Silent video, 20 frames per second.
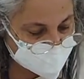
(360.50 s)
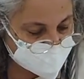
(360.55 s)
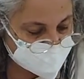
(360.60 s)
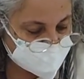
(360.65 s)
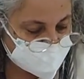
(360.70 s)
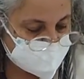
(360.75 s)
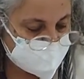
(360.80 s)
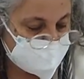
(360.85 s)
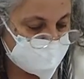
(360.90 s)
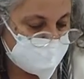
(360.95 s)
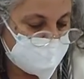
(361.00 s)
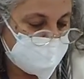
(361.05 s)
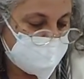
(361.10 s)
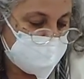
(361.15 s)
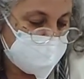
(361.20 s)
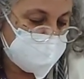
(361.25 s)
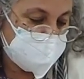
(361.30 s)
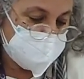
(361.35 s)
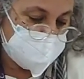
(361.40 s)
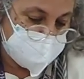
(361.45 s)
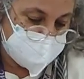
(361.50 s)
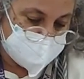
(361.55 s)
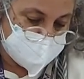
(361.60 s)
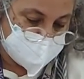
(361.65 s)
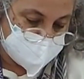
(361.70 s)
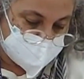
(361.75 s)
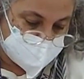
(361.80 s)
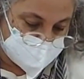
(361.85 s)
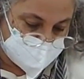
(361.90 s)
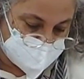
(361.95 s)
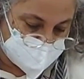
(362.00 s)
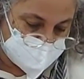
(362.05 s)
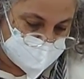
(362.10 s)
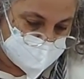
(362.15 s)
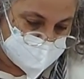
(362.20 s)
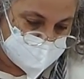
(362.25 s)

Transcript: [no speech]